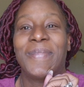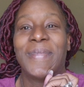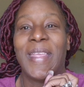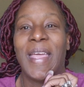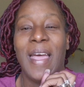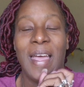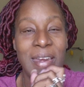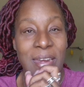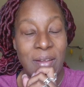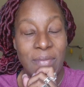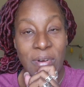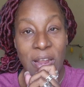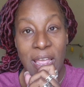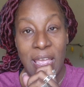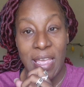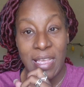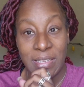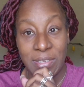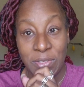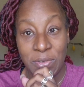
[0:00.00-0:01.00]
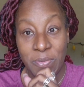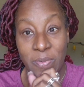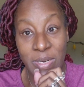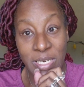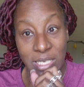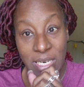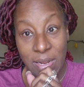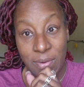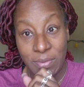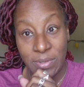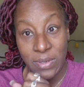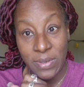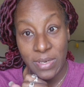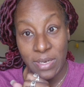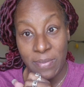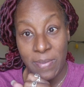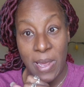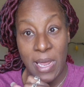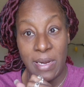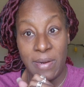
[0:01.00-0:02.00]
I never had to reach out to
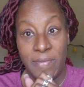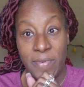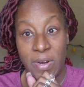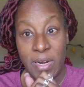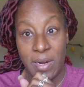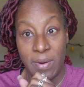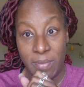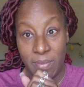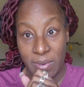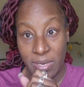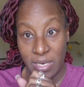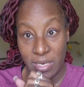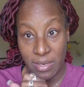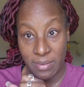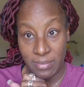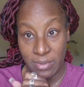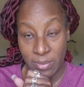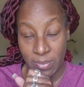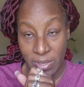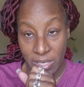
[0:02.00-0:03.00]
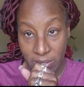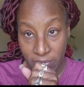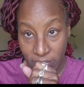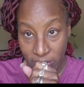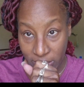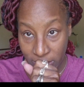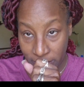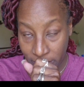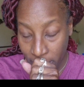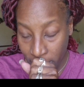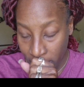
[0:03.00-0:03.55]
anybody for help when it comes to breastfeeding.